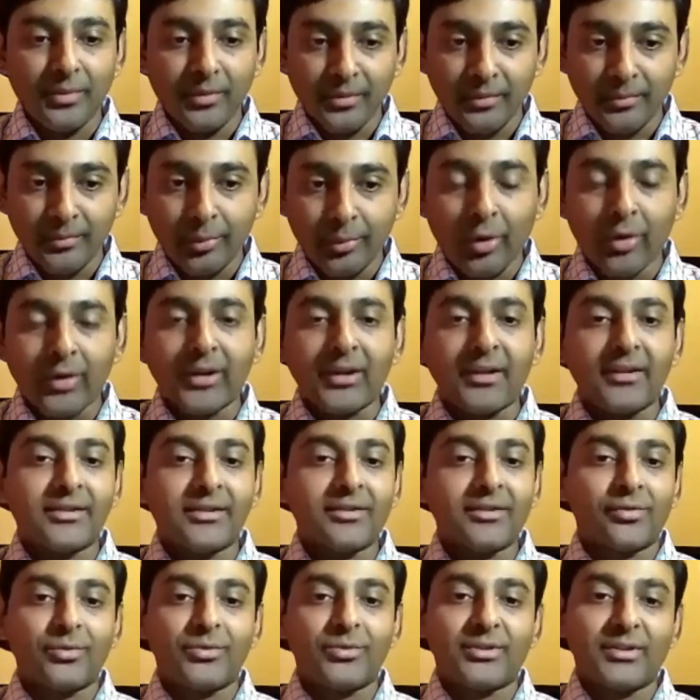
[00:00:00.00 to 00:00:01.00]

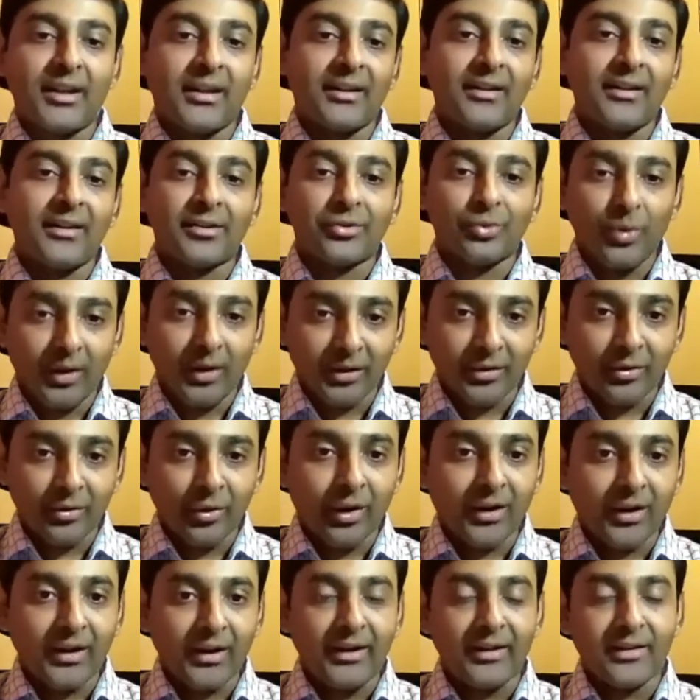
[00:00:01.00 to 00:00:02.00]
bodies to say that you are a
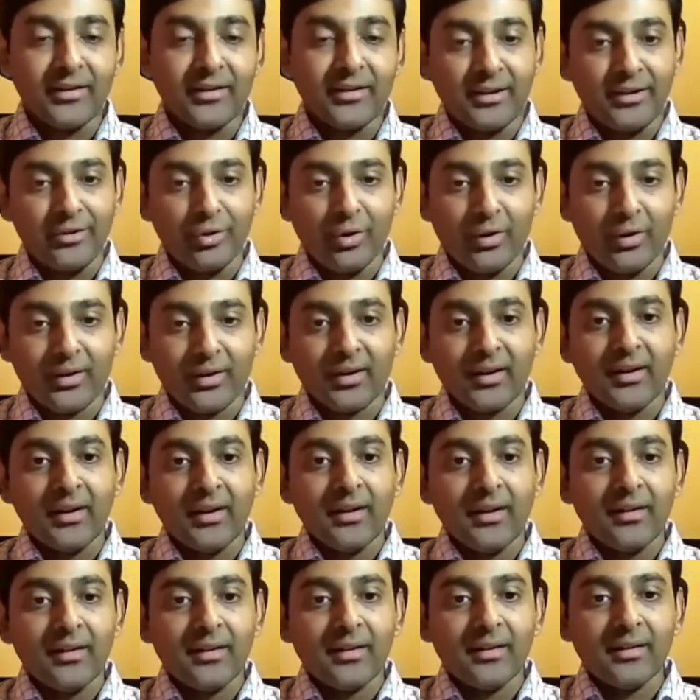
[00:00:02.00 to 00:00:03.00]
thought leader in your
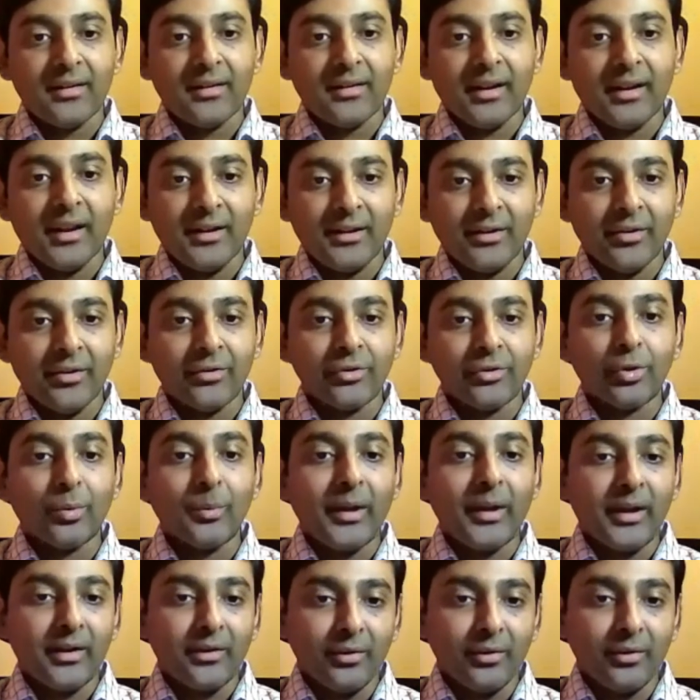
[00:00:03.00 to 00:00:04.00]
area
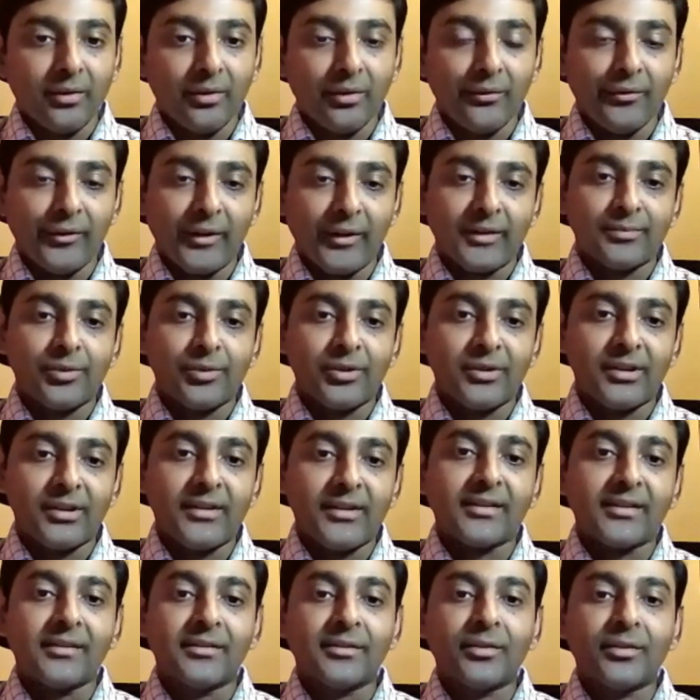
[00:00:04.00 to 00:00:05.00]
domain of
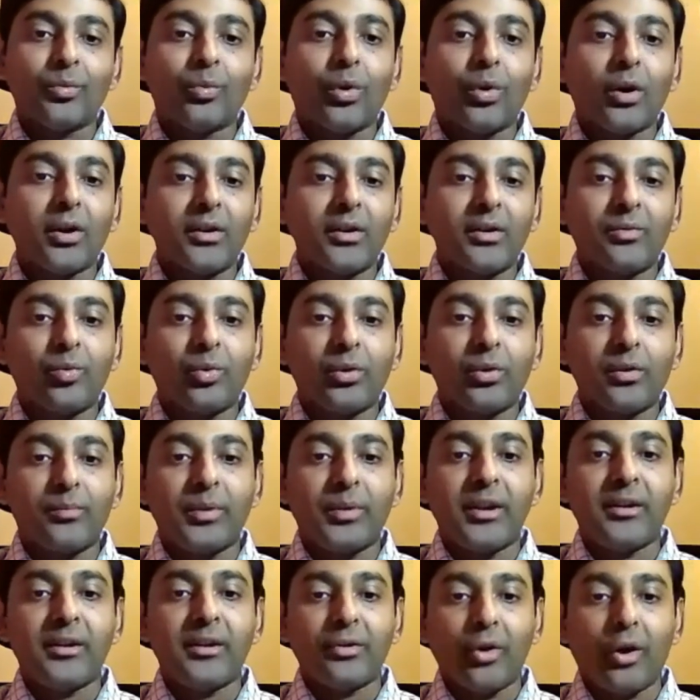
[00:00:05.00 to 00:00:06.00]
expertise. So what would
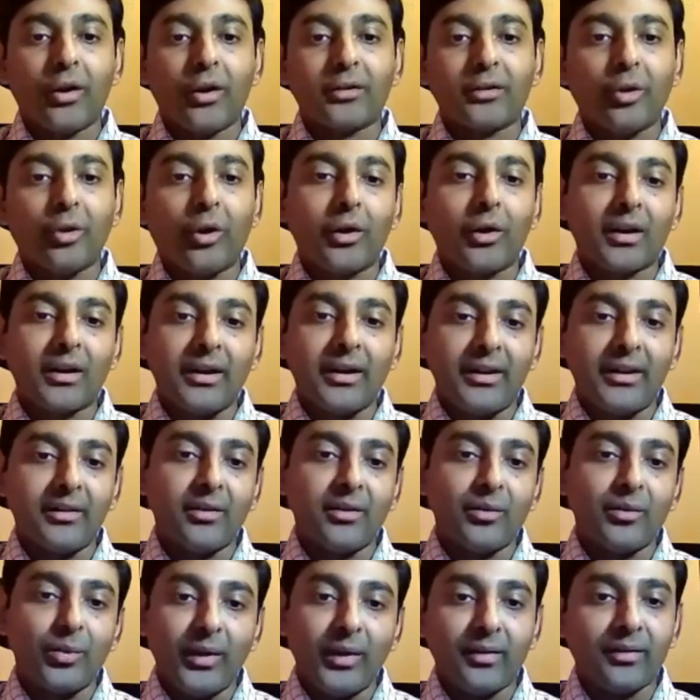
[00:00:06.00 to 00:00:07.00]
be your thought
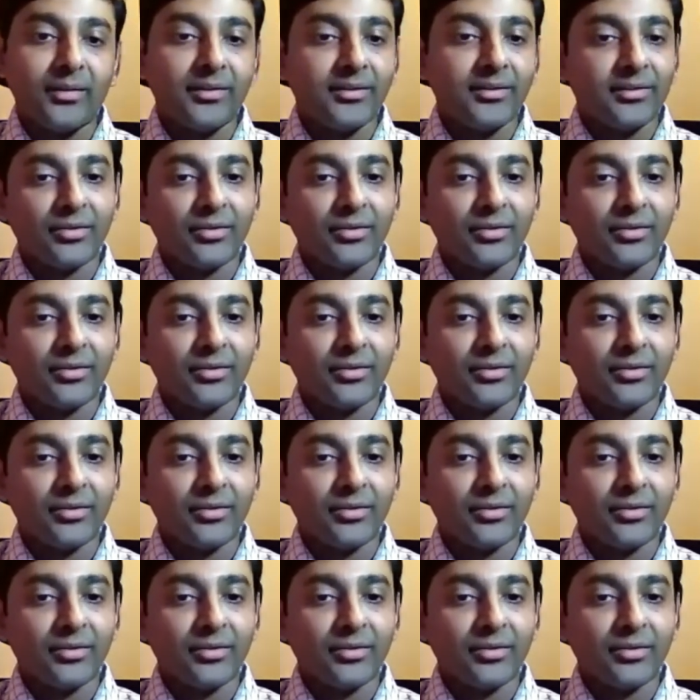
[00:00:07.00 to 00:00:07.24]
leader way?